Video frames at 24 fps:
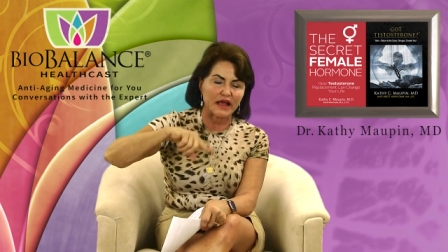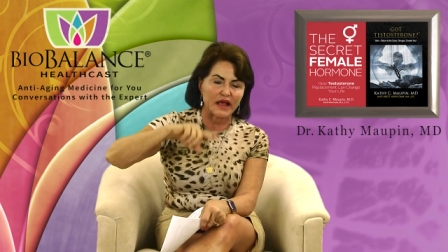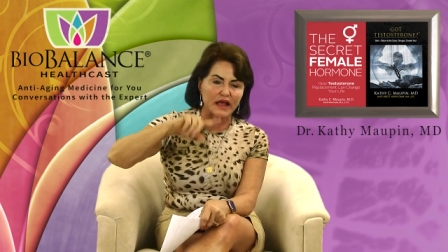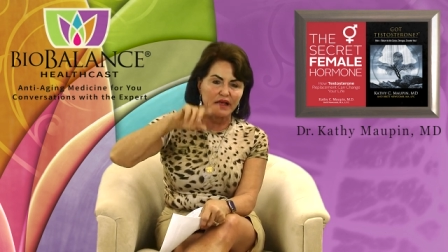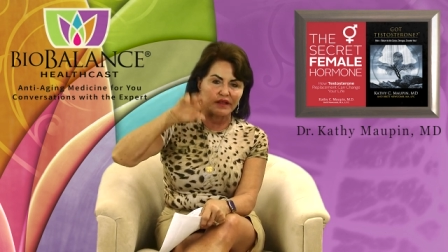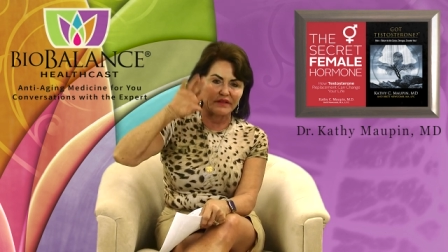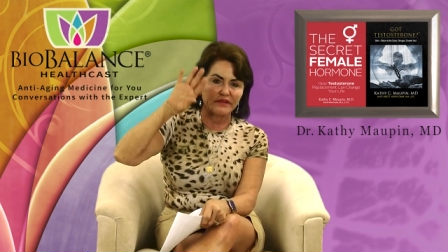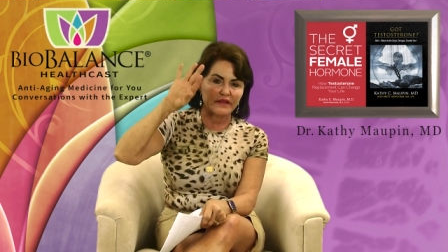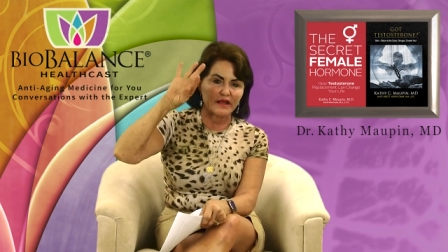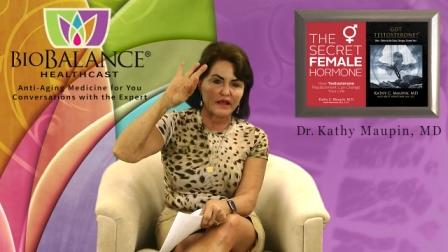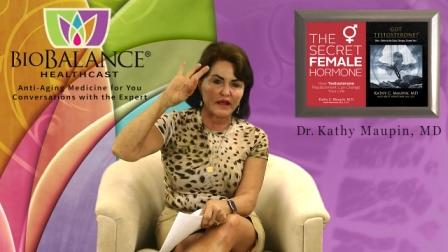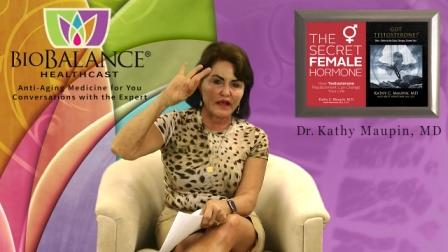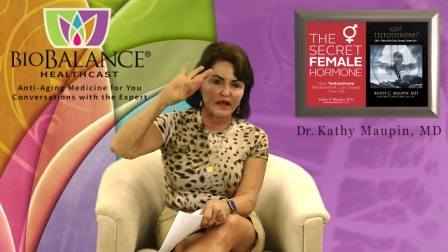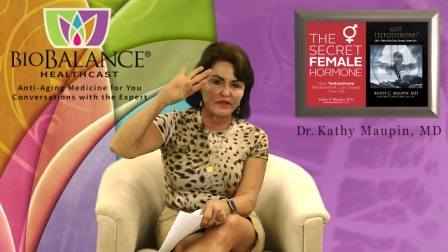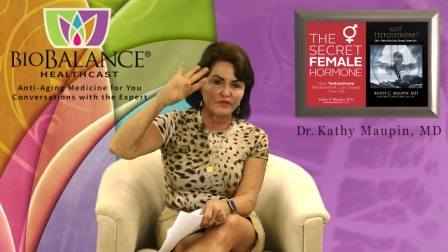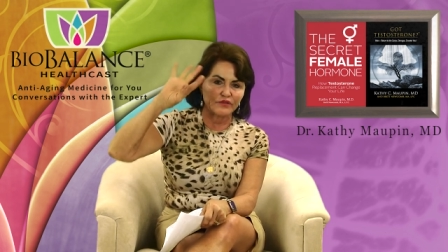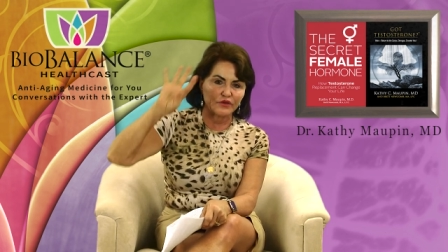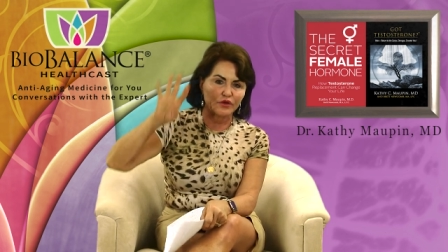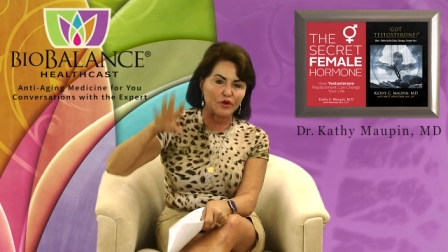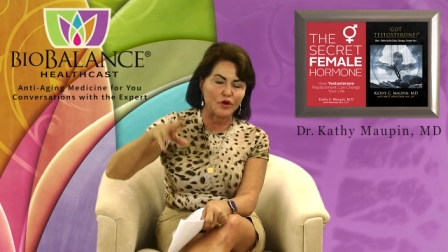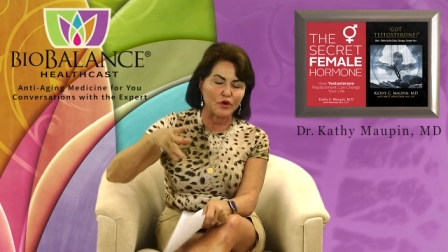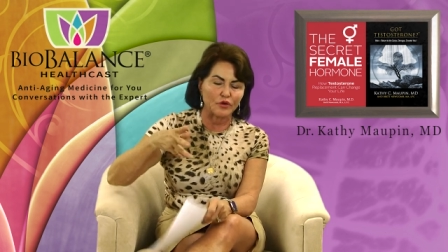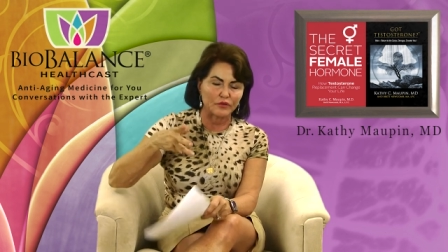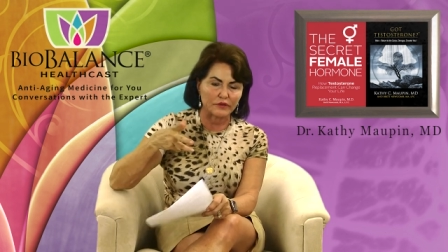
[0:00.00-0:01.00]
on, on the
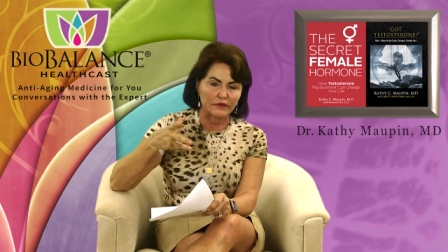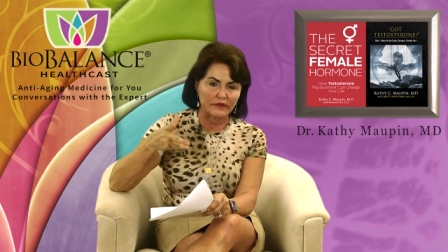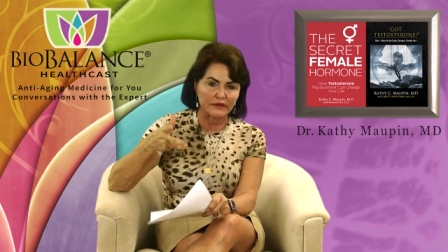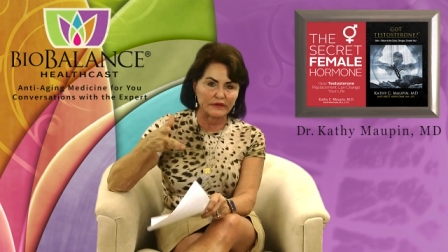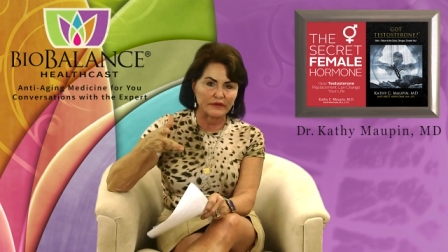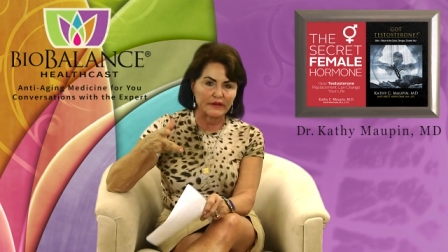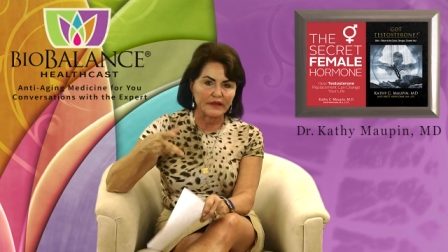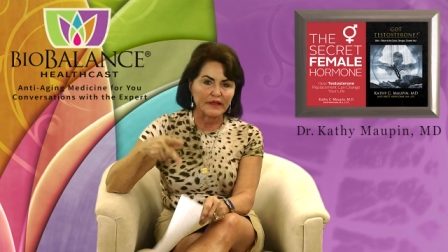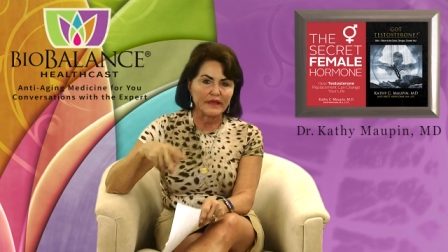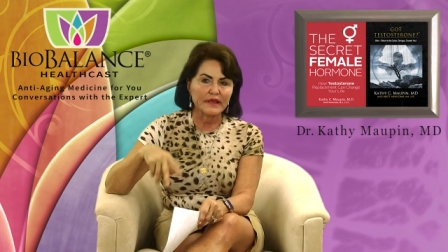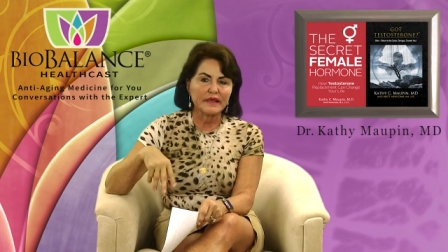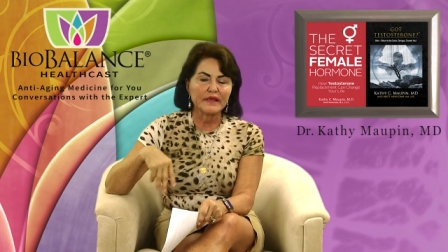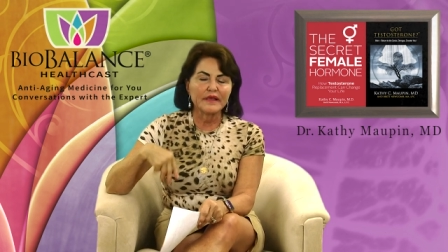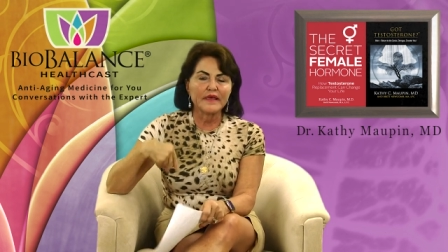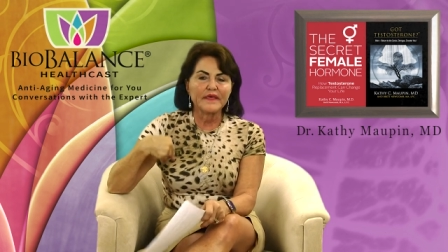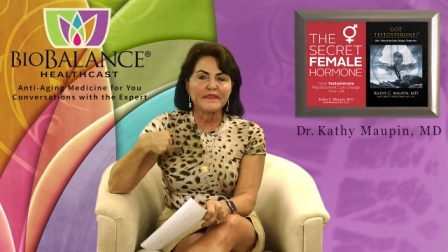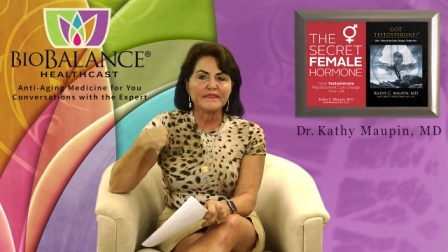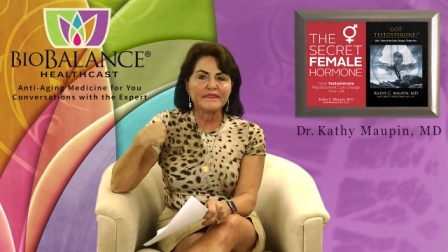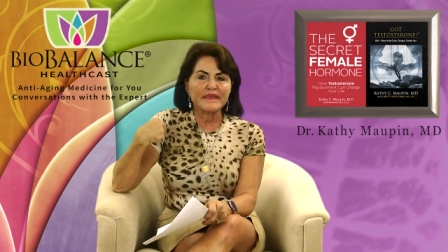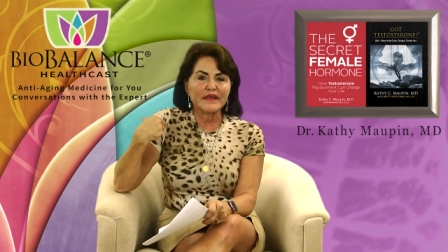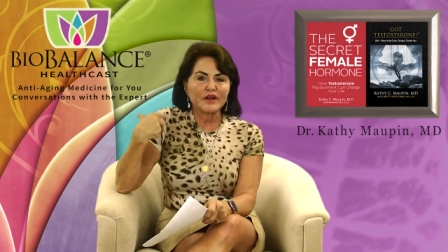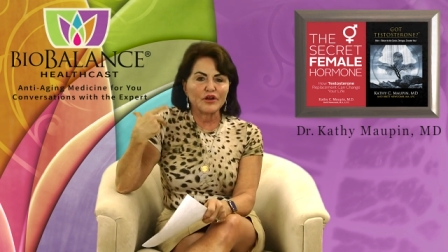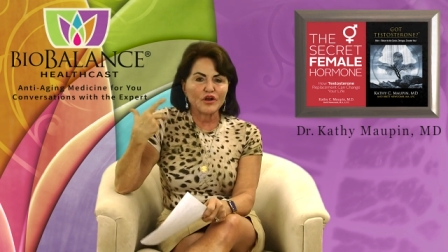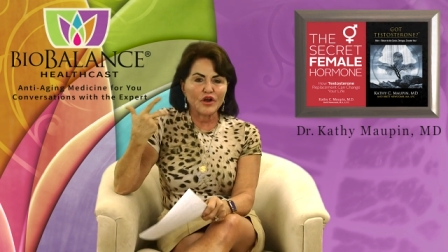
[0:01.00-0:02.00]
colon
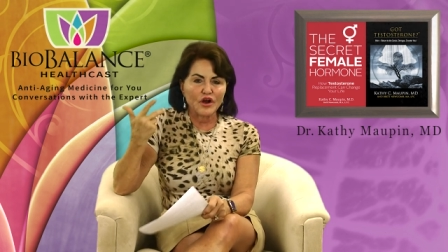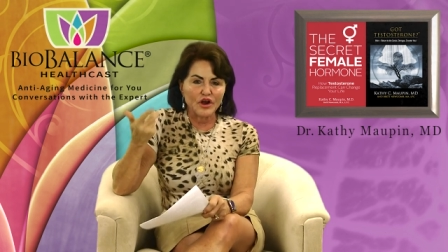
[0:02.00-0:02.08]
that are